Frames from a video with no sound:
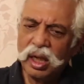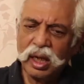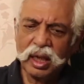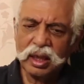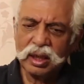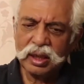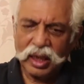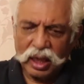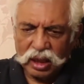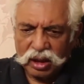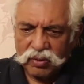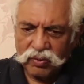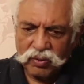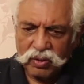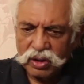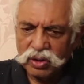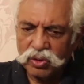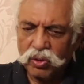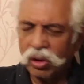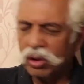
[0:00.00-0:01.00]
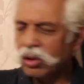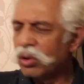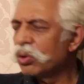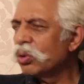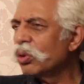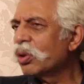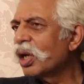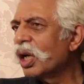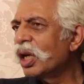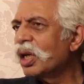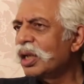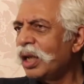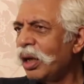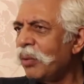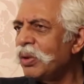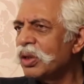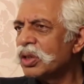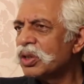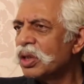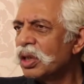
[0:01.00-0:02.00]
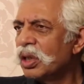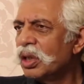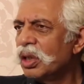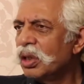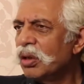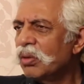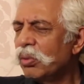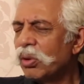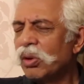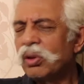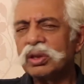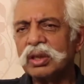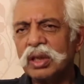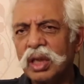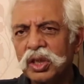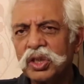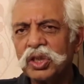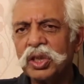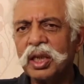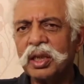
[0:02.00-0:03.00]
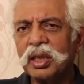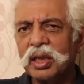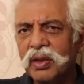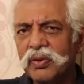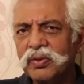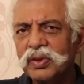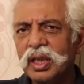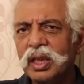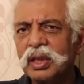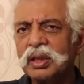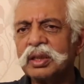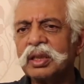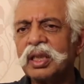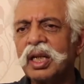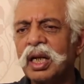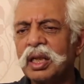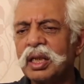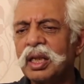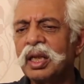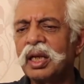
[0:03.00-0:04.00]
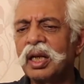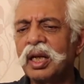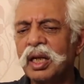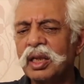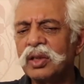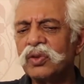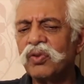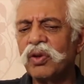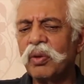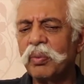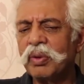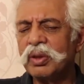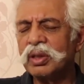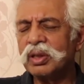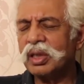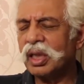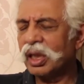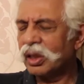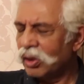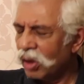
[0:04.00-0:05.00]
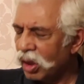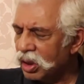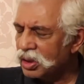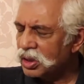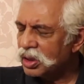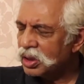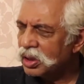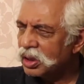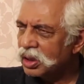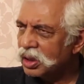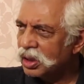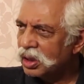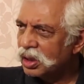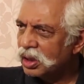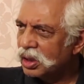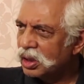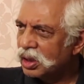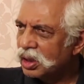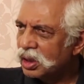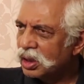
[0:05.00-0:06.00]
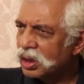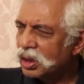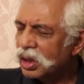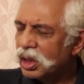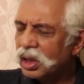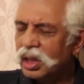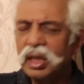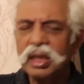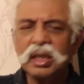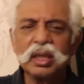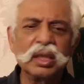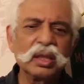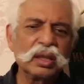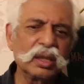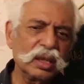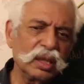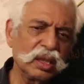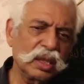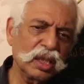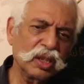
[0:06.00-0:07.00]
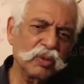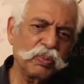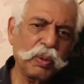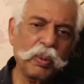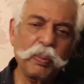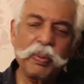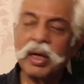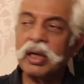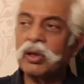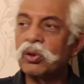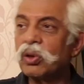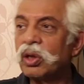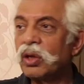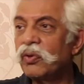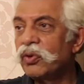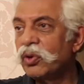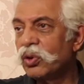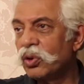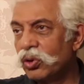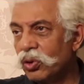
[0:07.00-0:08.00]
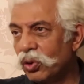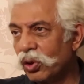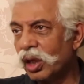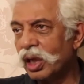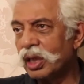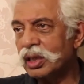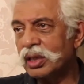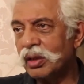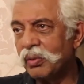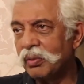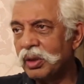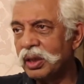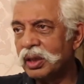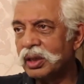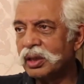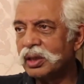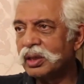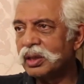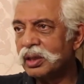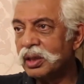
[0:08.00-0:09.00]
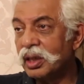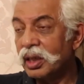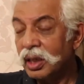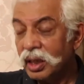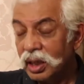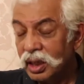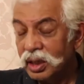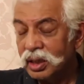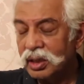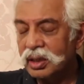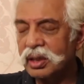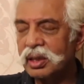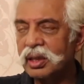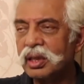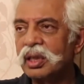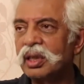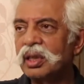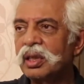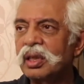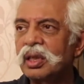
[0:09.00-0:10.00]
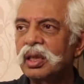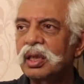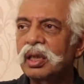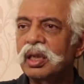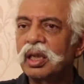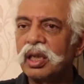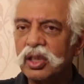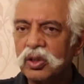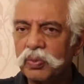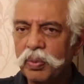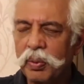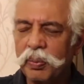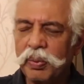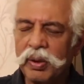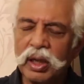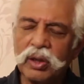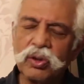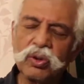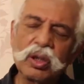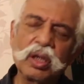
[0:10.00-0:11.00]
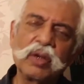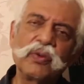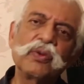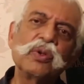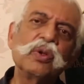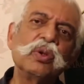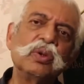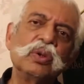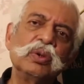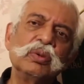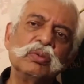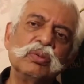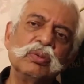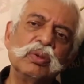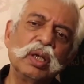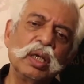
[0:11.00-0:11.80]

And that is going to do great damage because Russia gives us cutting edge weapons technology. It is prepared to give you nuclear submarines, lease. It is prepared to give you